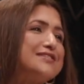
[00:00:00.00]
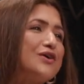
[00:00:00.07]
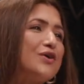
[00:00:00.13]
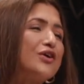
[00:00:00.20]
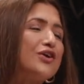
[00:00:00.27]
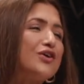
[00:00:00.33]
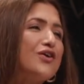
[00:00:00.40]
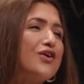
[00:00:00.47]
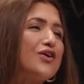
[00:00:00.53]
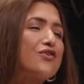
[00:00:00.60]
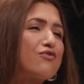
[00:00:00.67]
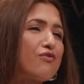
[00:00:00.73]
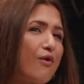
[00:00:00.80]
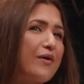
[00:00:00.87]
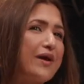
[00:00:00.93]
So, you know,
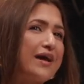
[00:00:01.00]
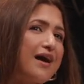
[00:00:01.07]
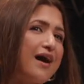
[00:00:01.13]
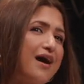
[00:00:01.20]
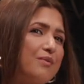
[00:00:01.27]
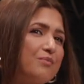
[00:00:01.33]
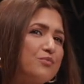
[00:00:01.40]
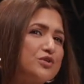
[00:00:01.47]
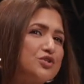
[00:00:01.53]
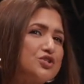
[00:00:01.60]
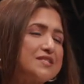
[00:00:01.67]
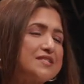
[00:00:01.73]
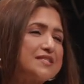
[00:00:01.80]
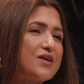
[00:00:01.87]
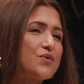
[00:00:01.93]
growing up, which
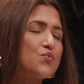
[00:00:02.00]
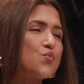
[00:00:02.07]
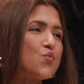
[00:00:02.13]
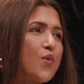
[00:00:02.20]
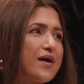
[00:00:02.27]
is that